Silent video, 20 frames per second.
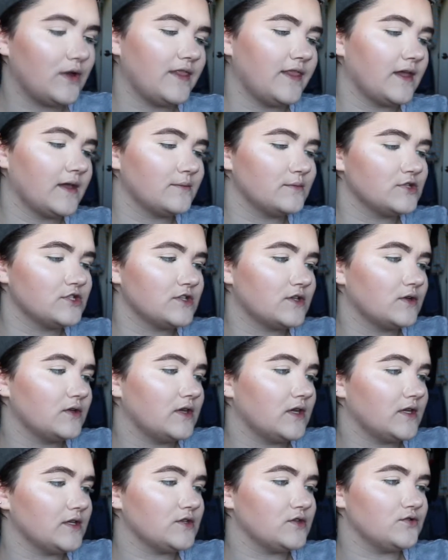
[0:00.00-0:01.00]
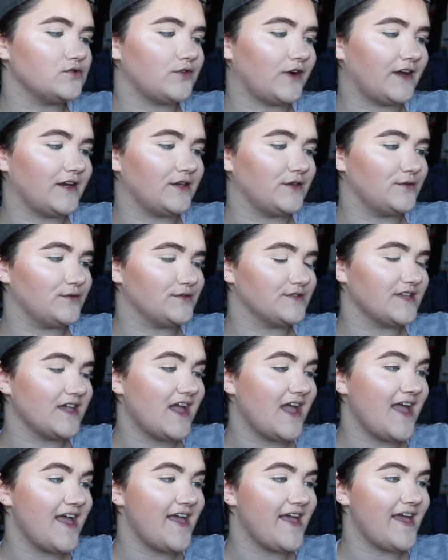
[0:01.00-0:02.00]
I think I'm just going to try to use
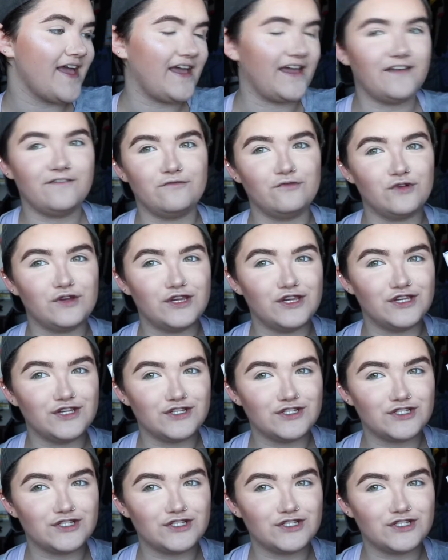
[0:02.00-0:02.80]
every